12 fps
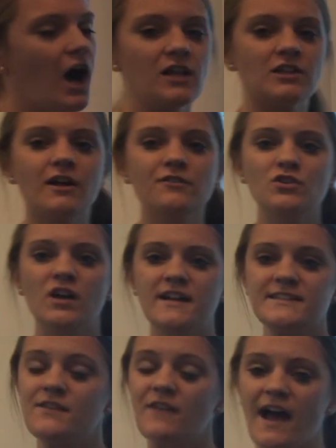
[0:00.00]
A lot of you
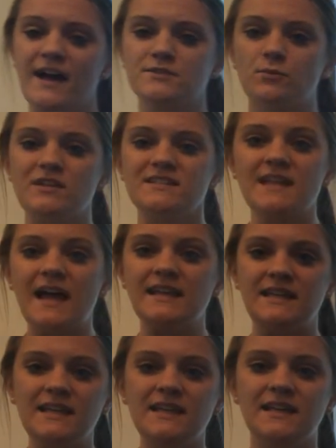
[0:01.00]
guys have asked, what does that
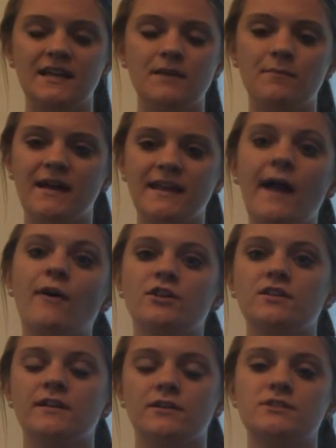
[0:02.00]
E in my
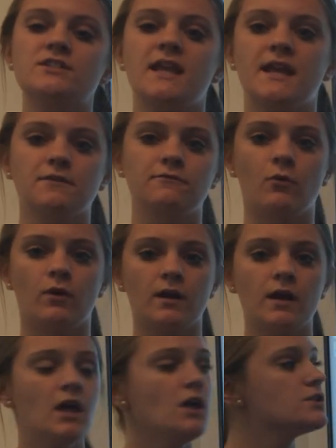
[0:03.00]
calculator stand for?
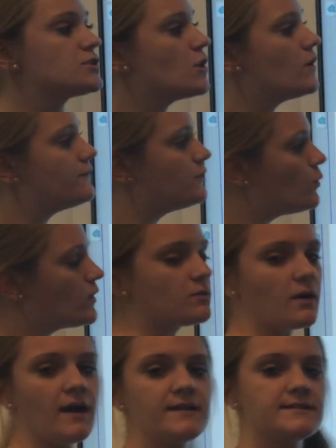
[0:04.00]
So if you want to
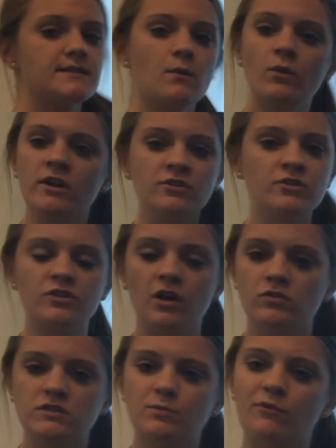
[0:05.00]
write somewhere in your
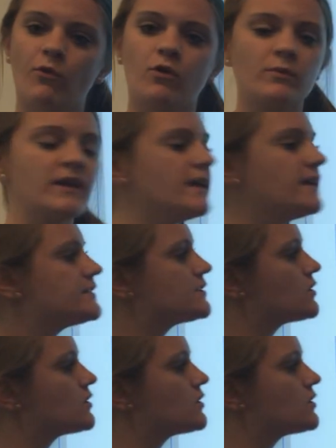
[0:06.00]
notes before we get